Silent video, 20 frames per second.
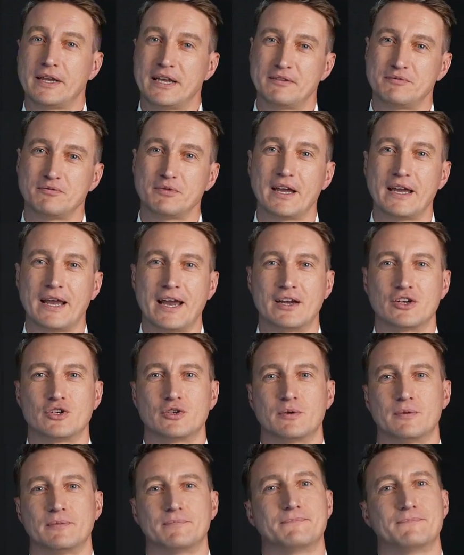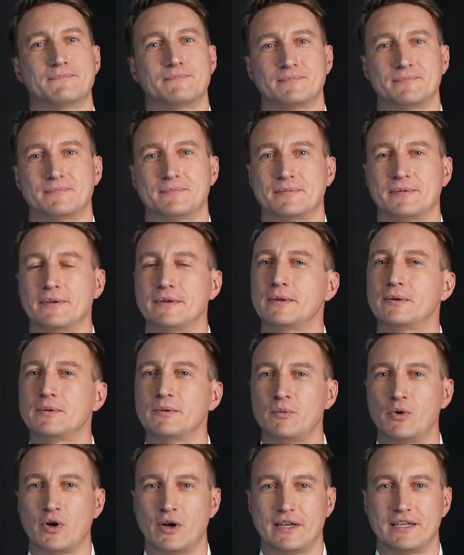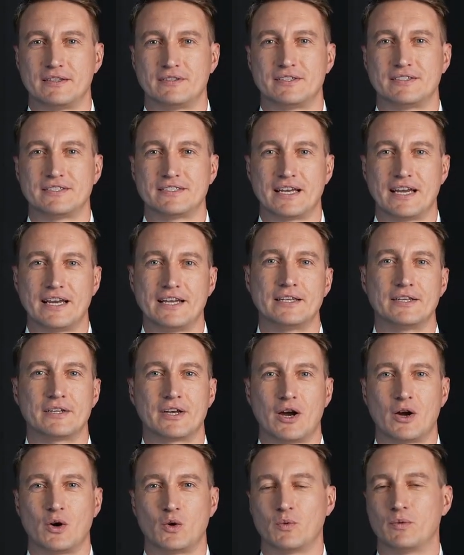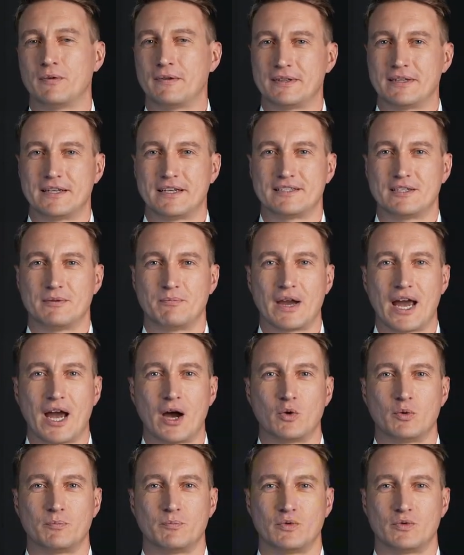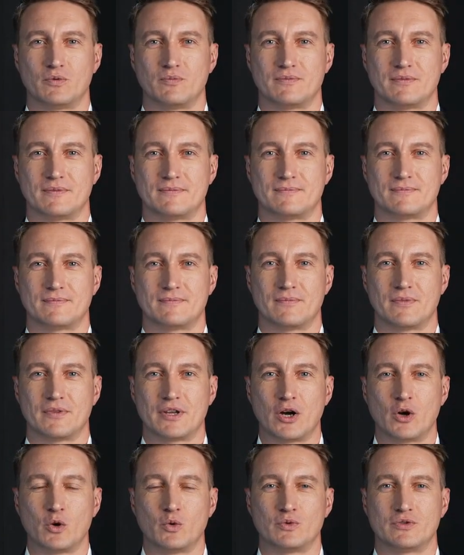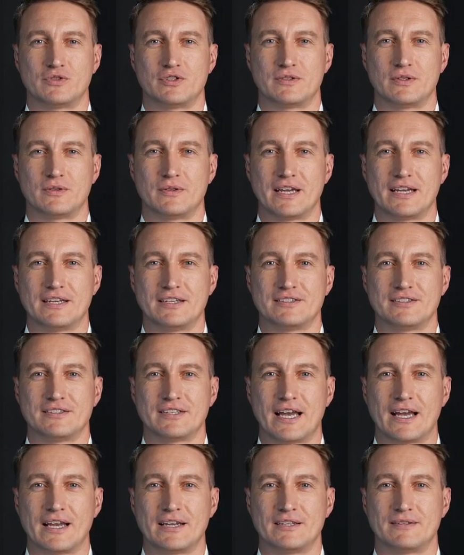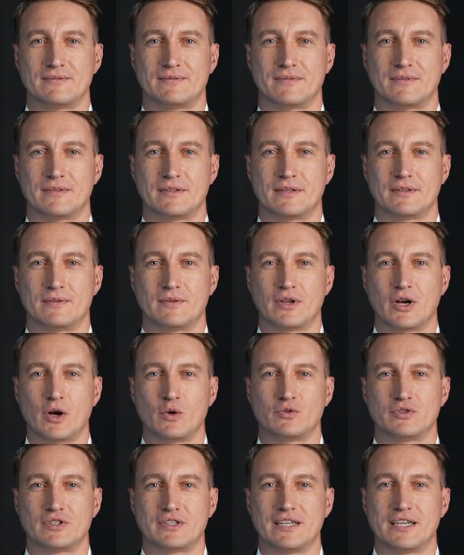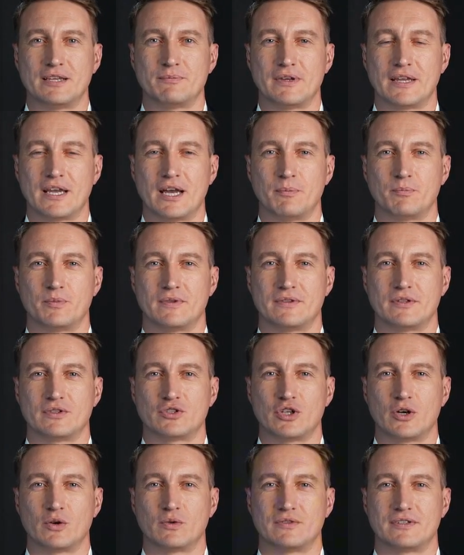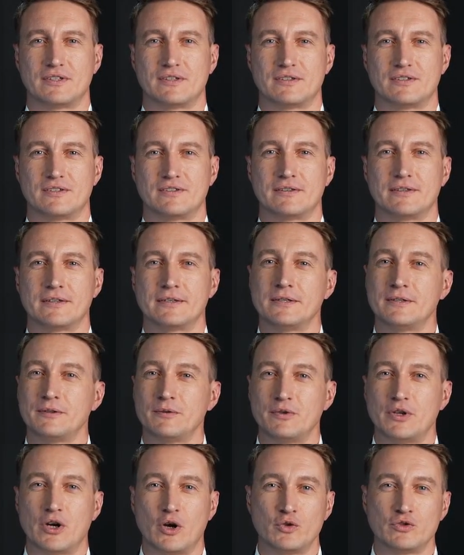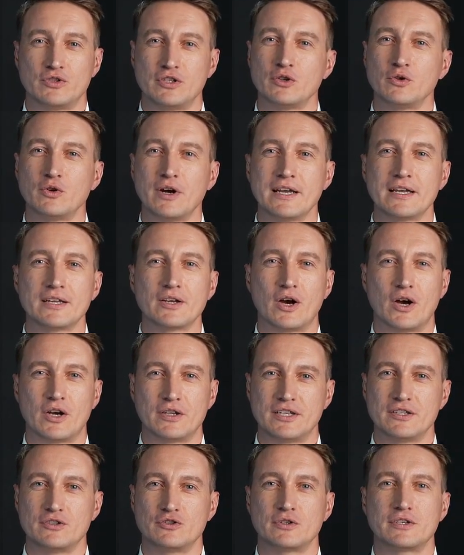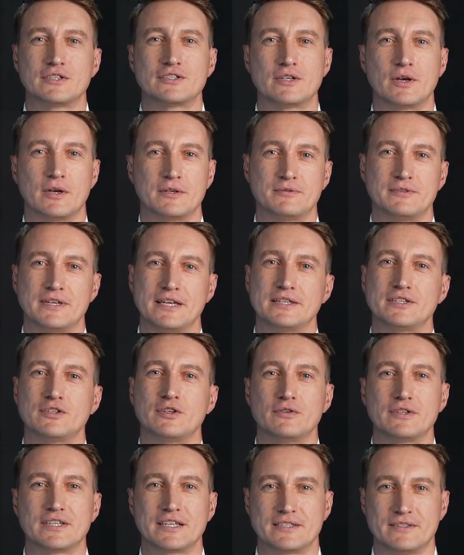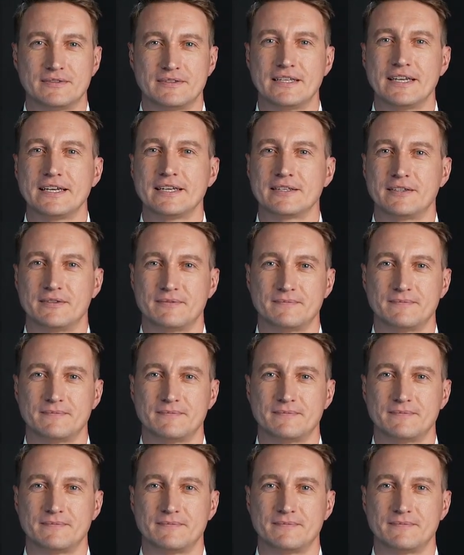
and financial. Learning to say no is a power move. No to the latest tech. No to keeping up with the Joneses. No to credit card interest on things you didn't need.